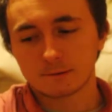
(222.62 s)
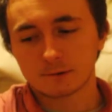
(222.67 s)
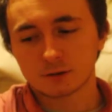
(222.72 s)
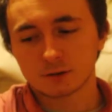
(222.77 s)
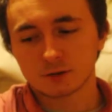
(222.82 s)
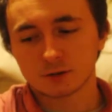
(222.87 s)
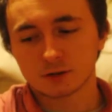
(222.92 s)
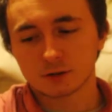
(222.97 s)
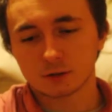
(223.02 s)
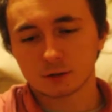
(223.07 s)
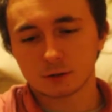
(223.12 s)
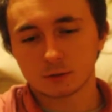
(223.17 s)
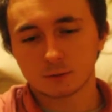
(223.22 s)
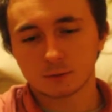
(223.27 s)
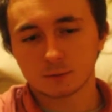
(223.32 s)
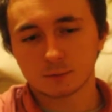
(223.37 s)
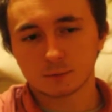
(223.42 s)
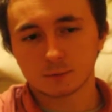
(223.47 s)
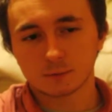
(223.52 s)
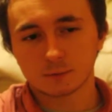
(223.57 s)

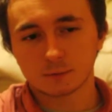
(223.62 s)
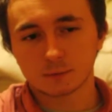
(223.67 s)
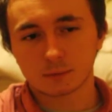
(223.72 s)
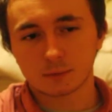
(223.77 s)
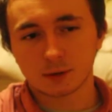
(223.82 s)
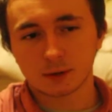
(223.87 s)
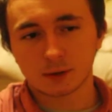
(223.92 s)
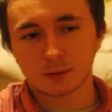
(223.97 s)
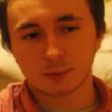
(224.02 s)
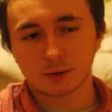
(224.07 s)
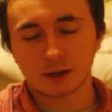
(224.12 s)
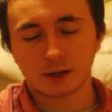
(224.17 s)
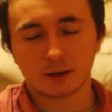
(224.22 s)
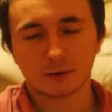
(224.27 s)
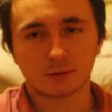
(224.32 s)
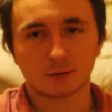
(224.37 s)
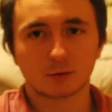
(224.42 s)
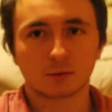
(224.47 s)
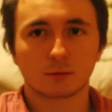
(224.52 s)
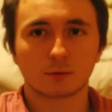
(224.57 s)
So I'm going to
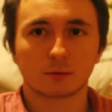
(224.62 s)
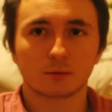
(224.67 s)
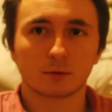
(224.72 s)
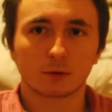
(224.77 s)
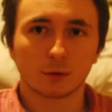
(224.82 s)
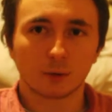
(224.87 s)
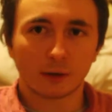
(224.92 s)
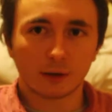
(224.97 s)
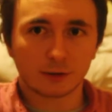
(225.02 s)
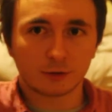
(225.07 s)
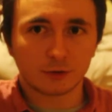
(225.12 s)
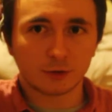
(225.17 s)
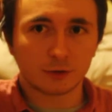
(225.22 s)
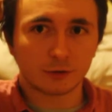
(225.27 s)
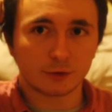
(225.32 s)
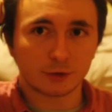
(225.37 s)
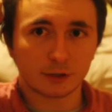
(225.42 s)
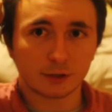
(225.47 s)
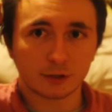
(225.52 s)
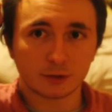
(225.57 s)
have quite a few
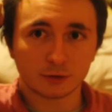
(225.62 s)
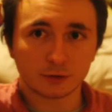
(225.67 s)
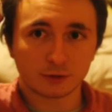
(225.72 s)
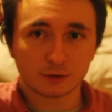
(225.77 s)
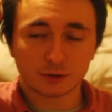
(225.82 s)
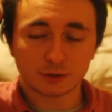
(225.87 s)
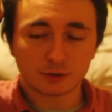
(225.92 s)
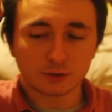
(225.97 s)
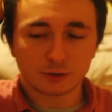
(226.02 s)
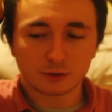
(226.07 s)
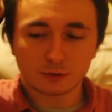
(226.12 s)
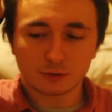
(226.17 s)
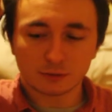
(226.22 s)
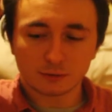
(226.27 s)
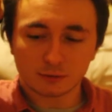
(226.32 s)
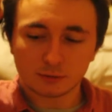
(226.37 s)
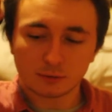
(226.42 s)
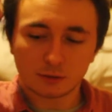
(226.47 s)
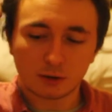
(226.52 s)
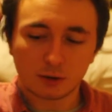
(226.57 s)
videos
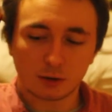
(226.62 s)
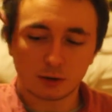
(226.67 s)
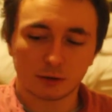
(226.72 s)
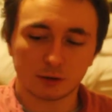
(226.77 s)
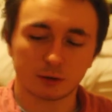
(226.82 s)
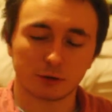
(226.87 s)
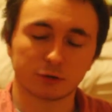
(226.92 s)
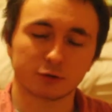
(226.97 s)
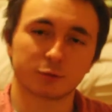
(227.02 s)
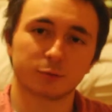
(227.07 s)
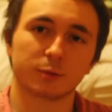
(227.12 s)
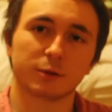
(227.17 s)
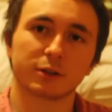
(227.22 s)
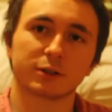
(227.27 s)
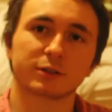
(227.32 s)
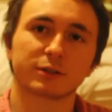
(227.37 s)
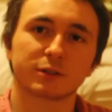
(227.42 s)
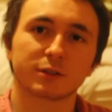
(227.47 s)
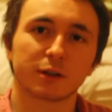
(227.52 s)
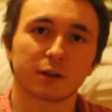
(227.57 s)
on those
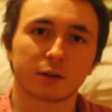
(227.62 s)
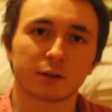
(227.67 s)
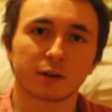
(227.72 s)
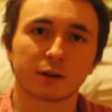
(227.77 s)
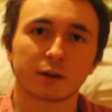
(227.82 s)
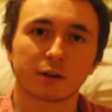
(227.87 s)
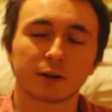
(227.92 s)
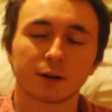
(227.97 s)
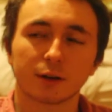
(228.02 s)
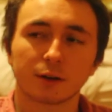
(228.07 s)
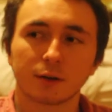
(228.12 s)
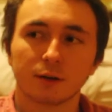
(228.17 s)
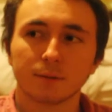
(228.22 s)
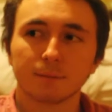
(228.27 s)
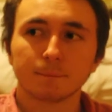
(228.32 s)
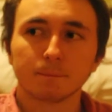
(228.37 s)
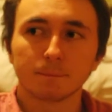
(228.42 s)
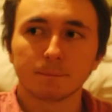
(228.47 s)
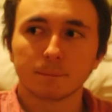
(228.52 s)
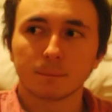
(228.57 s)
books, I think.
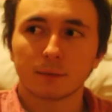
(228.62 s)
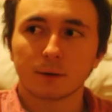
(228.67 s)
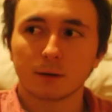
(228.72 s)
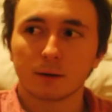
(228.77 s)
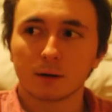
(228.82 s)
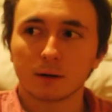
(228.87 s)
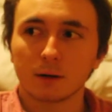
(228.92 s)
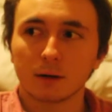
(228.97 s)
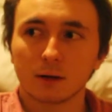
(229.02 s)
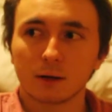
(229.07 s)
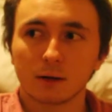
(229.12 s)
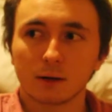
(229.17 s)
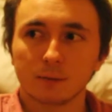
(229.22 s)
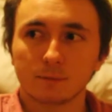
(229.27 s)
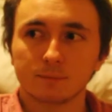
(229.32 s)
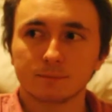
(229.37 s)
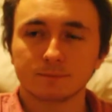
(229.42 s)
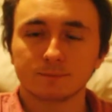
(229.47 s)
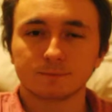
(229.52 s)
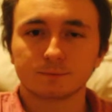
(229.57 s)

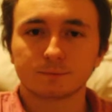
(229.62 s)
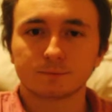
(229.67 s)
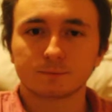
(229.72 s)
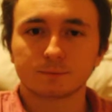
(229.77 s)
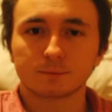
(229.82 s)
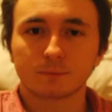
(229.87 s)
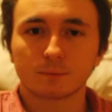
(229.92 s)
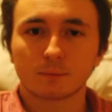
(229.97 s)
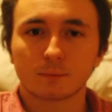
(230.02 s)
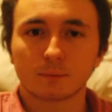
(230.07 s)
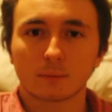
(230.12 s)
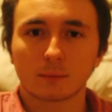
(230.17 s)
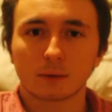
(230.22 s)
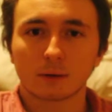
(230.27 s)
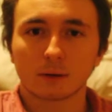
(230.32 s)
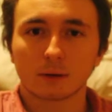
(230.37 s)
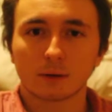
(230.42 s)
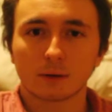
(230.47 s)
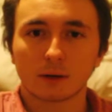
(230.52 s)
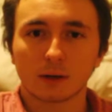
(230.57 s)
Um,
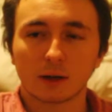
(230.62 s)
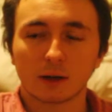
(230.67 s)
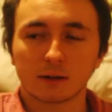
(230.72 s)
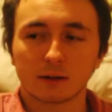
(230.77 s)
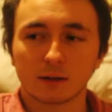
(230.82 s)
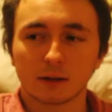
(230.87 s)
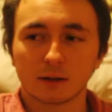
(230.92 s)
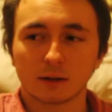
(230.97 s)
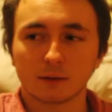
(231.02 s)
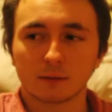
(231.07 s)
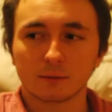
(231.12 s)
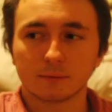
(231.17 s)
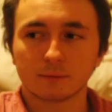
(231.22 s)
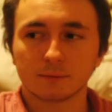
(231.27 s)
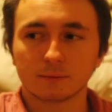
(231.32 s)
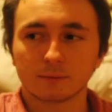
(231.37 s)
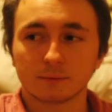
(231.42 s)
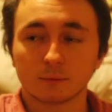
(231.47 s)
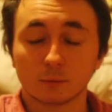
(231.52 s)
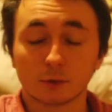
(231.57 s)
and then,
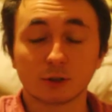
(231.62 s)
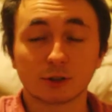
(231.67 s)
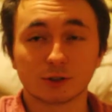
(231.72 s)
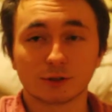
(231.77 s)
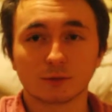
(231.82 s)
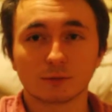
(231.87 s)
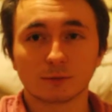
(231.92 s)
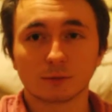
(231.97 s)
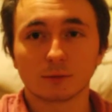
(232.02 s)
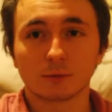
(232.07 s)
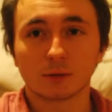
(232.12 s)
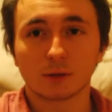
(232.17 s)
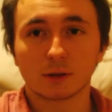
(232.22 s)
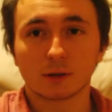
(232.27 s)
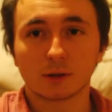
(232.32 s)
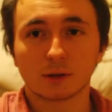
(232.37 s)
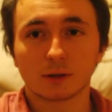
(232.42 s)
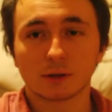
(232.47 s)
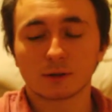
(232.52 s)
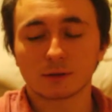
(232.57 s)
which
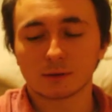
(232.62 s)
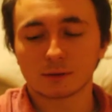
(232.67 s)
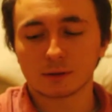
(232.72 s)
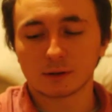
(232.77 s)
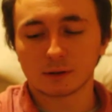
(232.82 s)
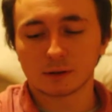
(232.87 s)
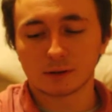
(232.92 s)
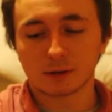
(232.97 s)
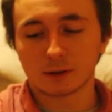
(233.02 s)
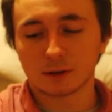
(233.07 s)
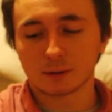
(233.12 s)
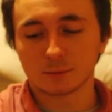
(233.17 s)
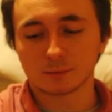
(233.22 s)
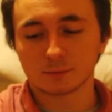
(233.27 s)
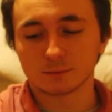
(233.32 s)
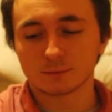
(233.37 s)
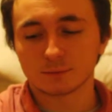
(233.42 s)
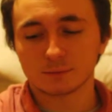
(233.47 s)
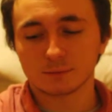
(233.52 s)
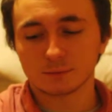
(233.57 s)
uh,
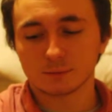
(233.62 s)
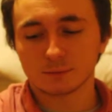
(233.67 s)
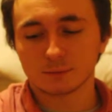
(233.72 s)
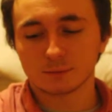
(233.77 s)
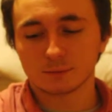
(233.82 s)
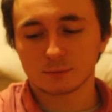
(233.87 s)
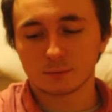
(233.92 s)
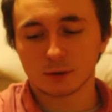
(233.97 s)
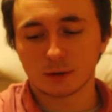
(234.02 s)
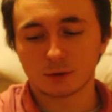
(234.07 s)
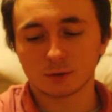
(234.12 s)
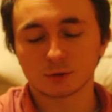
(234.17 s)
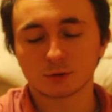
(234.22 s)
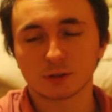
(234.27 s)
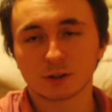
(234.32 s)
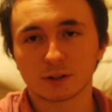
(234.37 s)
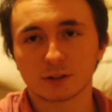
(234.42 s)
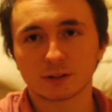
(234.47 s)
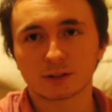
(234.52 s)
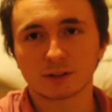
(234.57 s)
I'm, I was
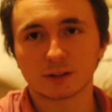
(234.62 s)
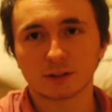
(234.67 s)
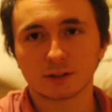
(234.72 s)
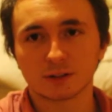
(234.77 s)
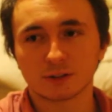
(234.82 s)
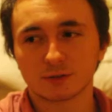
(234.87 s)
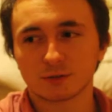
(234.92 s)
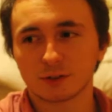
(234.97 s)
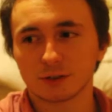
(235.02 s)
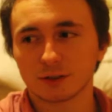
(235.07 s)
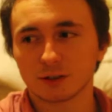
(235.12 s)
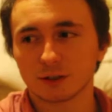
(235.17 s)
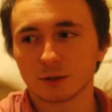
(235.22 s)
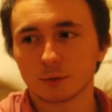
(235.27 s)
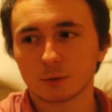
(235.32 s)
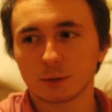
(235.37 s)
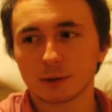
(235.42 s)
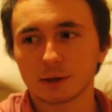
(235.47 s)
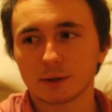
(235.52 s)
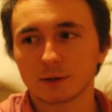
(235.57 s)
really excited to find
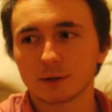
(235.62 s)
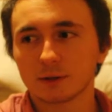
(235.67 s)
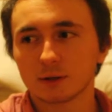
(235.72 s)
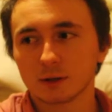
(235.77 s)
out when